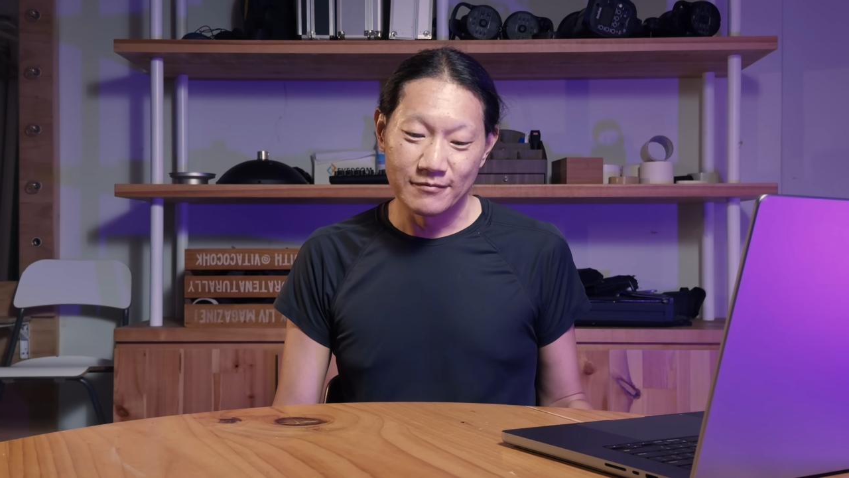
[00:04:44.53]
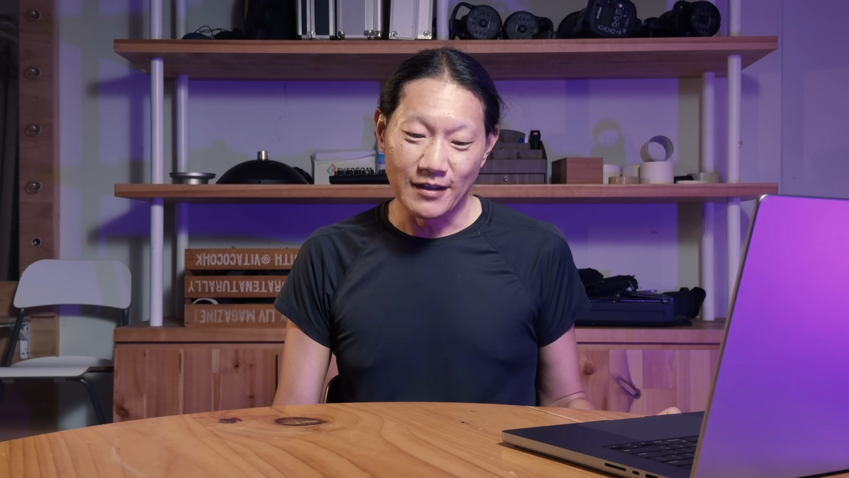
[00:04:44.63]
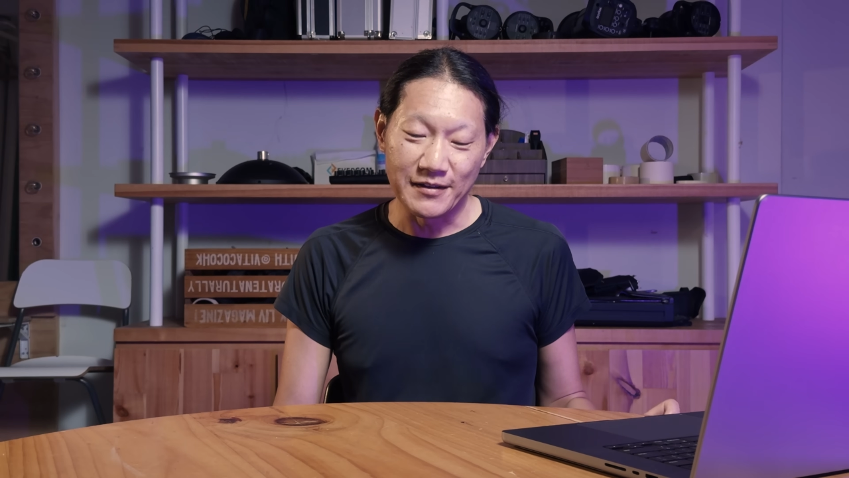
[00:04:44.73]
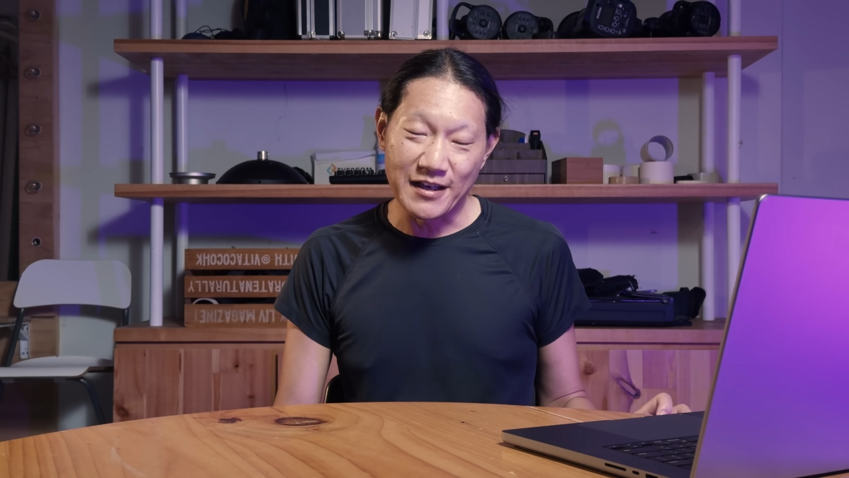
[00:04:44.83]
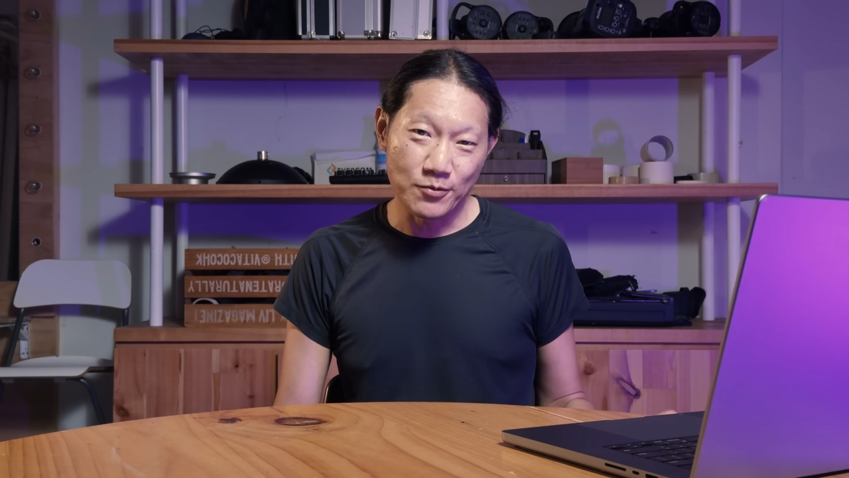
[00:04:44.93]

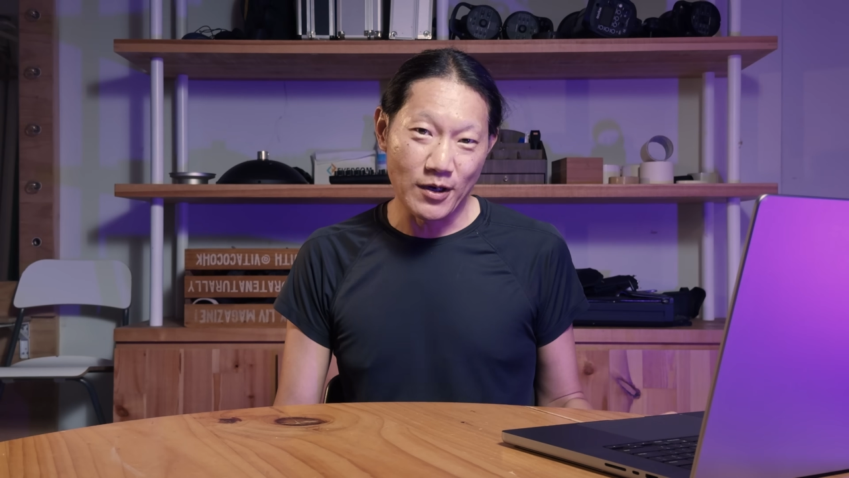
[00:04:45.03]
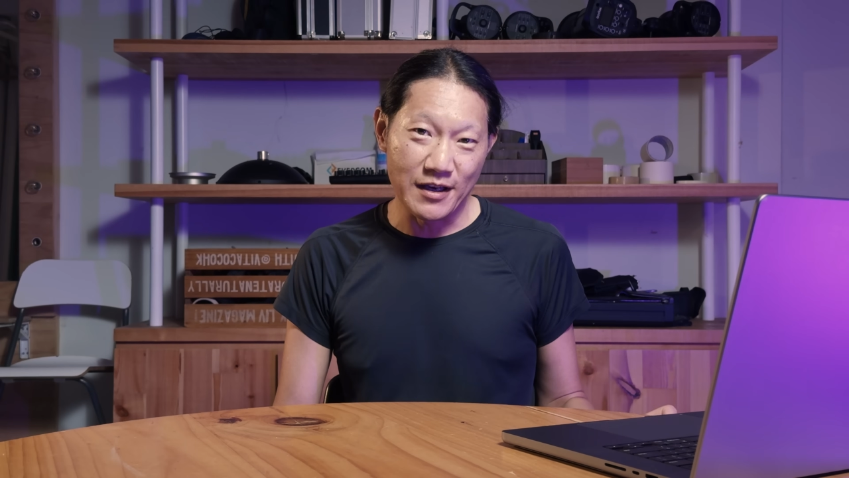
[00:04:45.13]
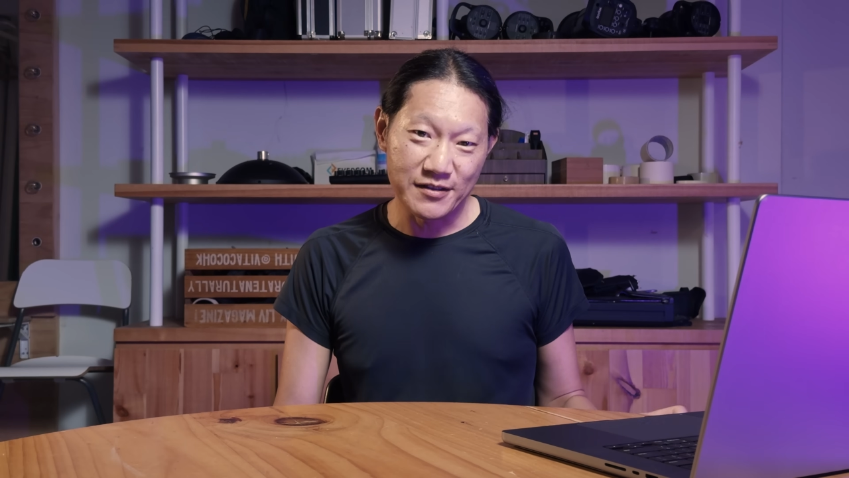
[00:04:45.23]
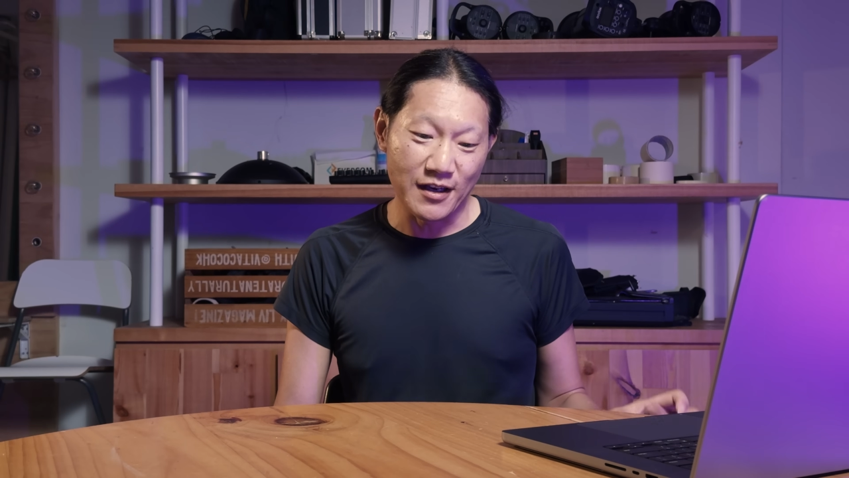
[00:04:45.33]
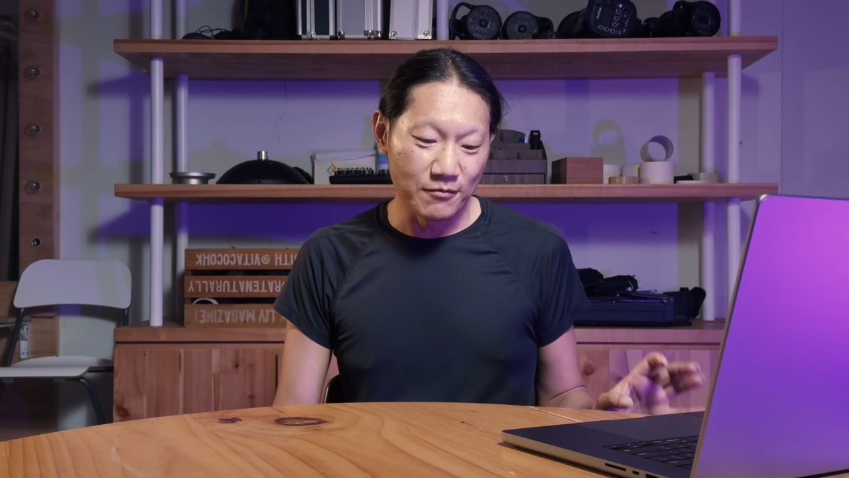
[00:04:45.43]
And that's why
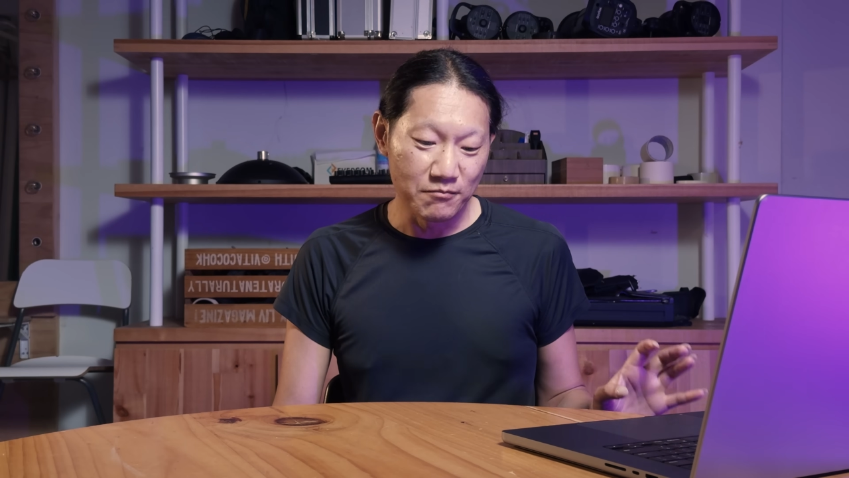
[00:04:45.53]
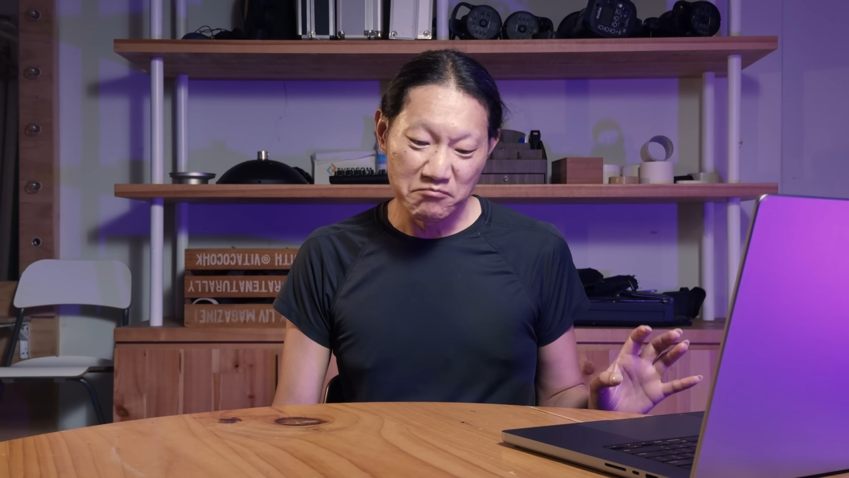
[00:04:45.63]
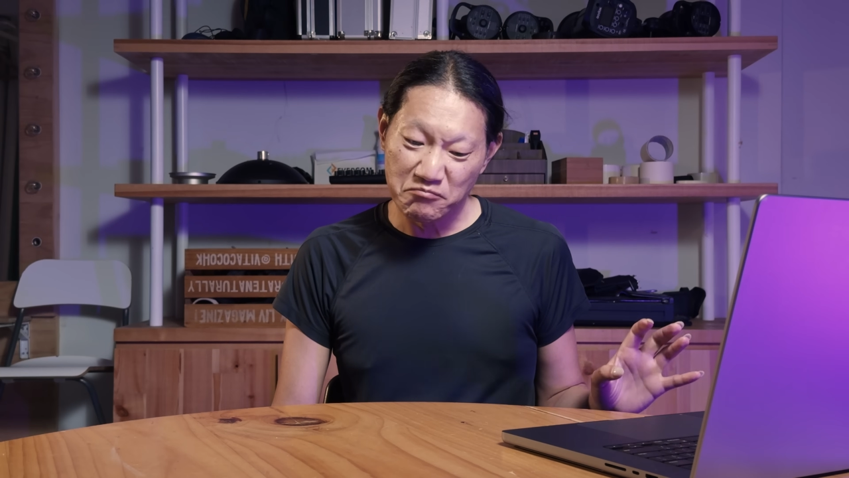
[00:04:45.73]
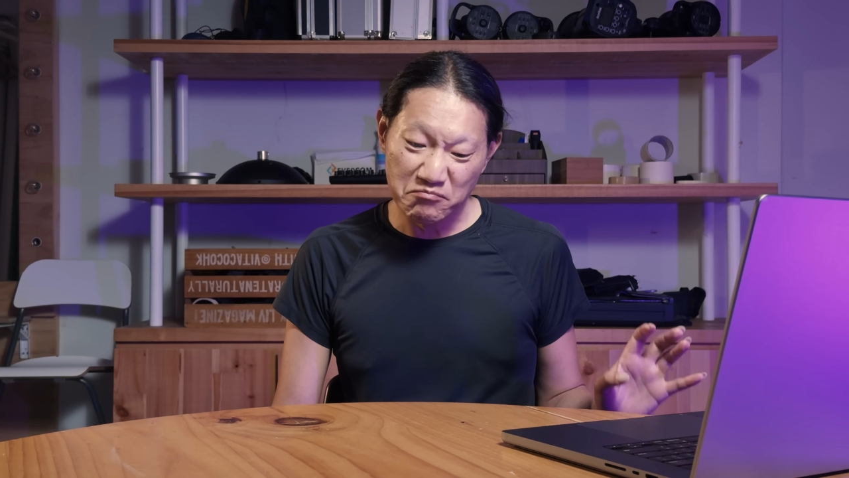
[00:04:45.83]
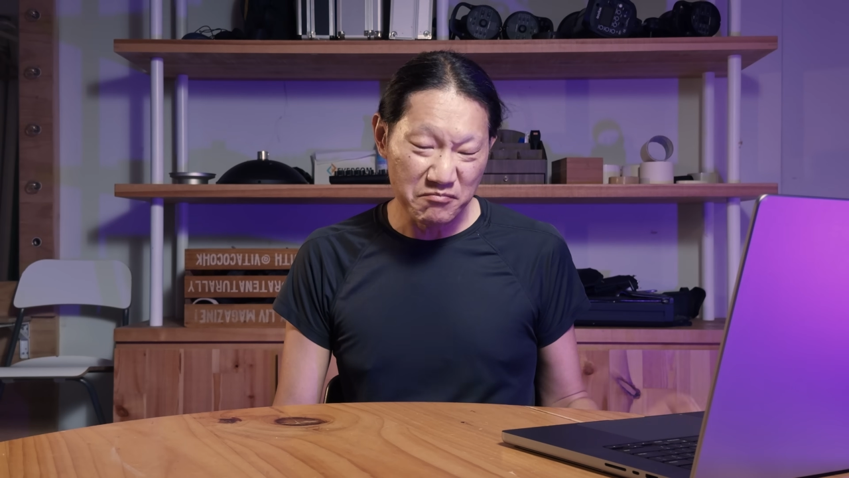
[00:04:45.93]
I say
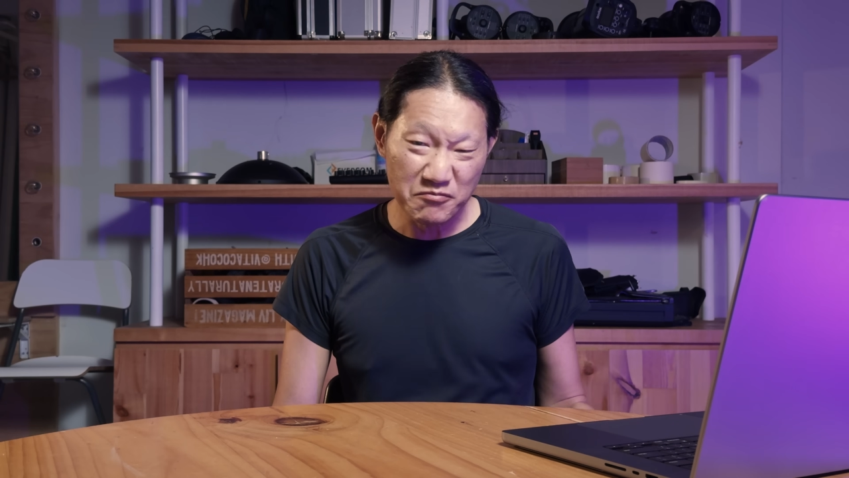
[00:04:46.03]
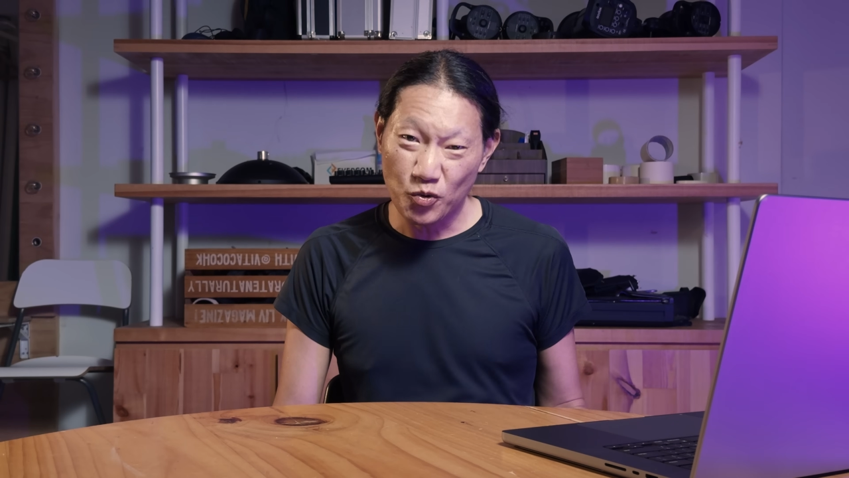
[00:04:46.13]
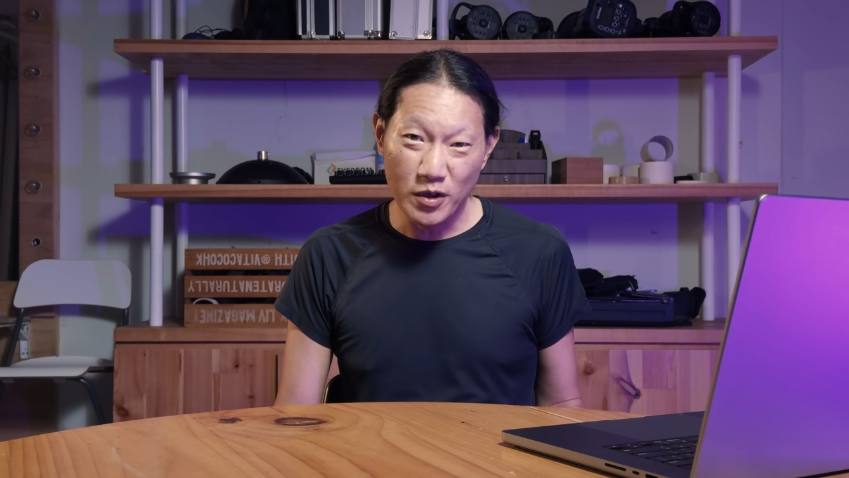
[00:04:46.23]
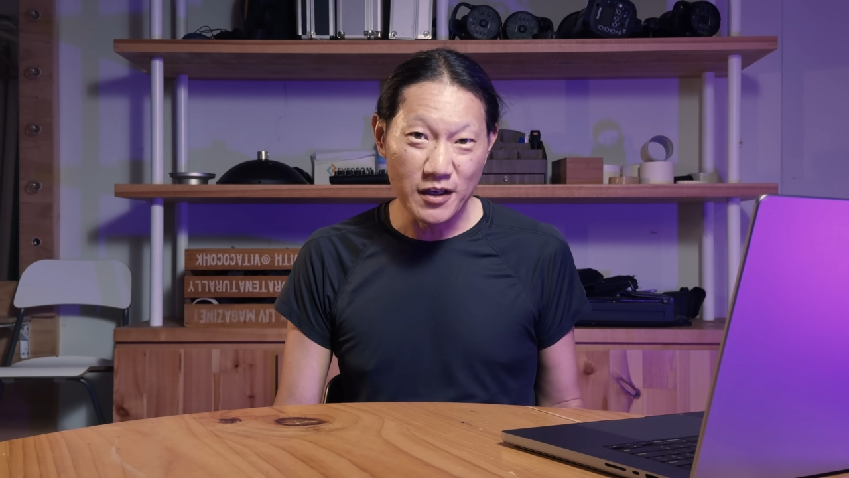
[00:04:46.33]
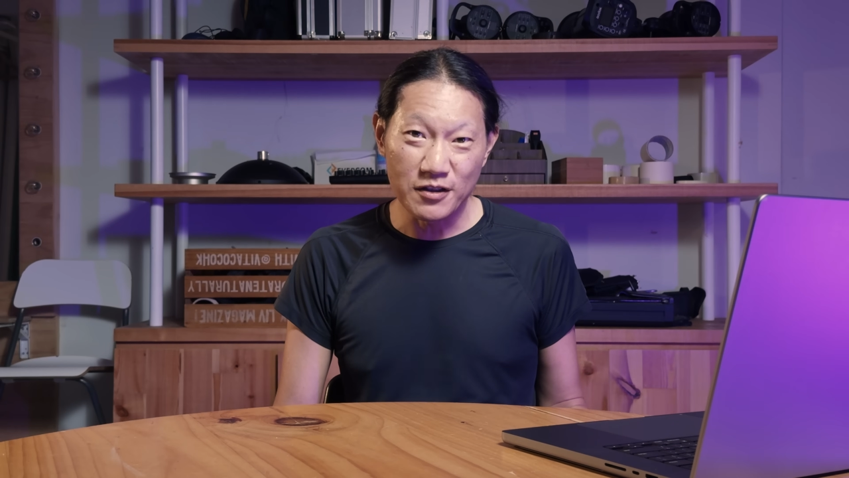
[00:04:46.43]

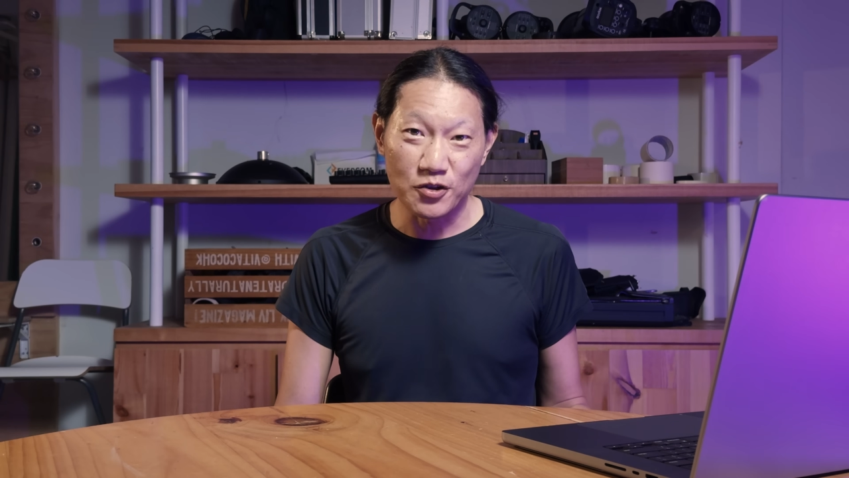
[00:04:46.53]
20